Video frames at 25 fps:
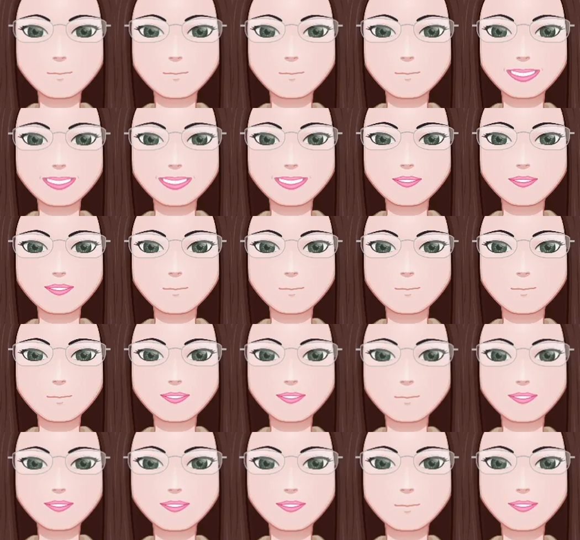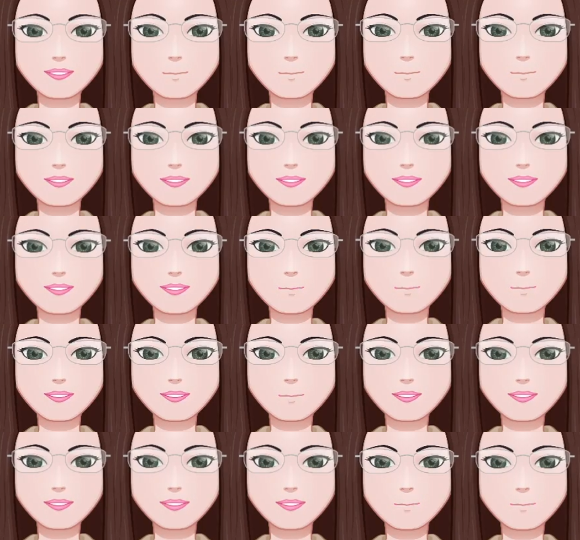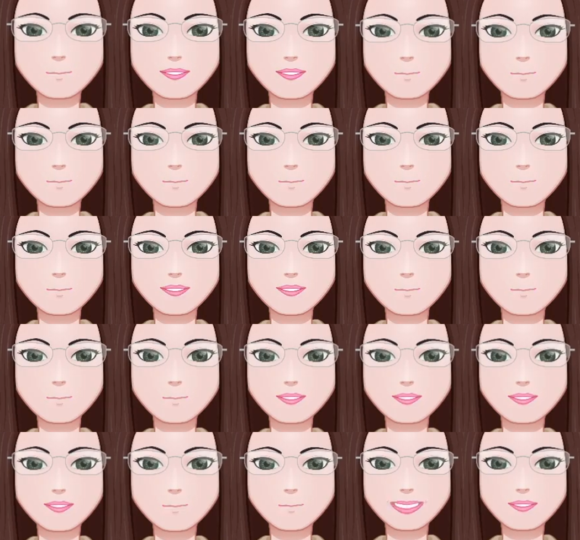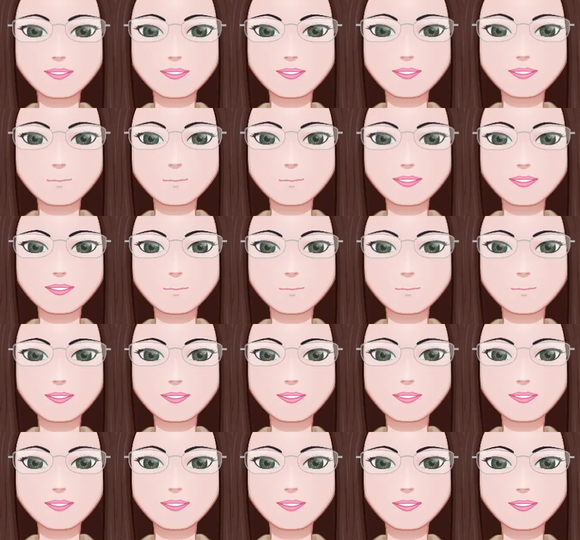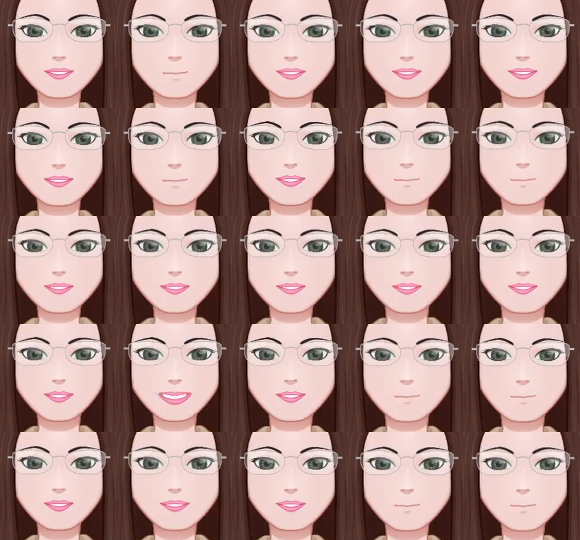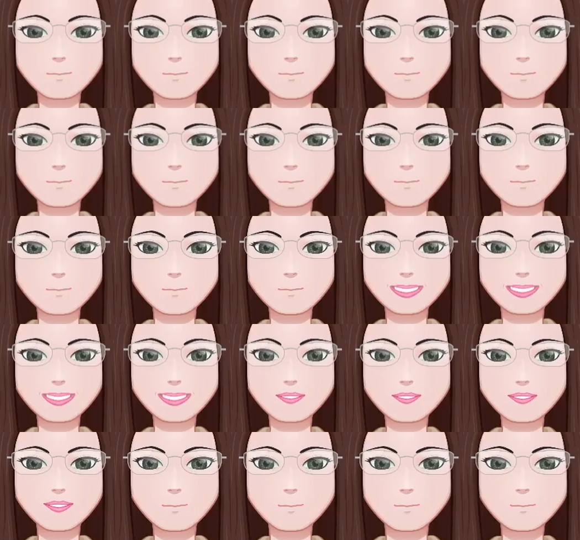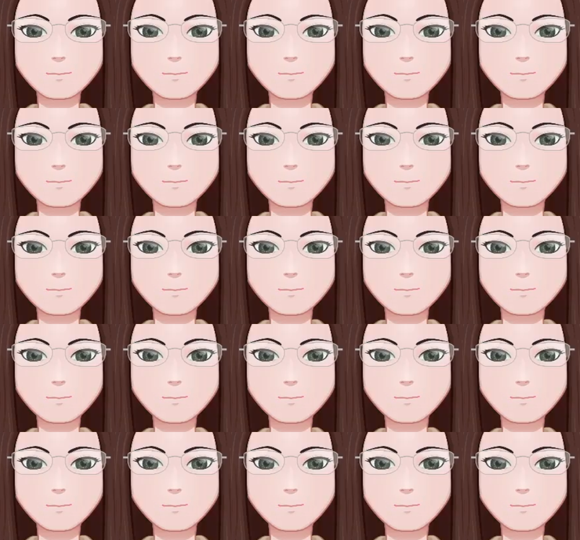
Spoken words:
And so at a corner, for example, like this one, it would have come in and gone straight out again, and